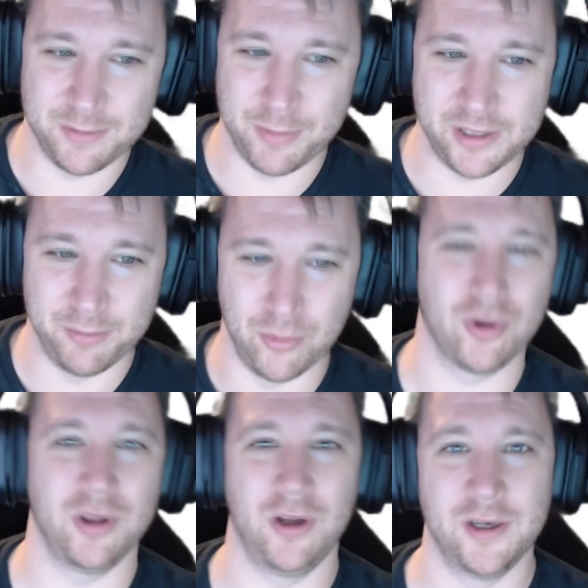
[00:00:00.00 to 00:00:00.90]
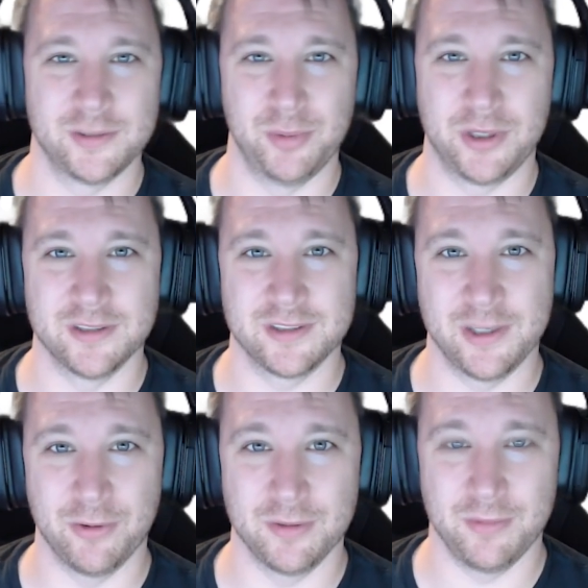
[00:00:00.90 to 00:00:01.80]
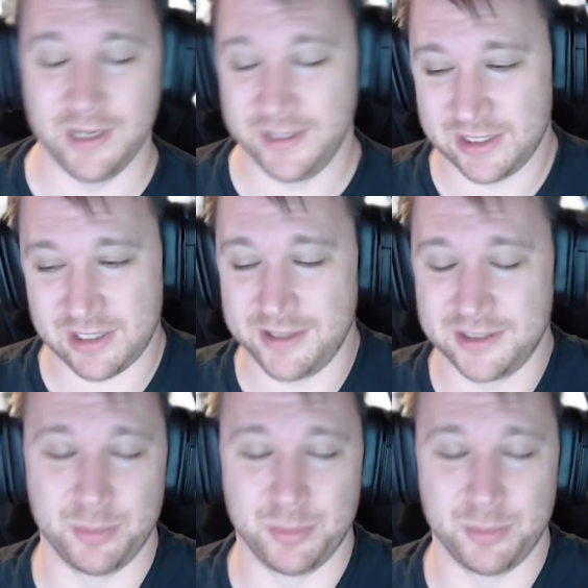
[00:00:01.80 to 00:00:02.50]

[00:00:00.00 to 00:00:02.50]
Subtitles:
made more laws because they cited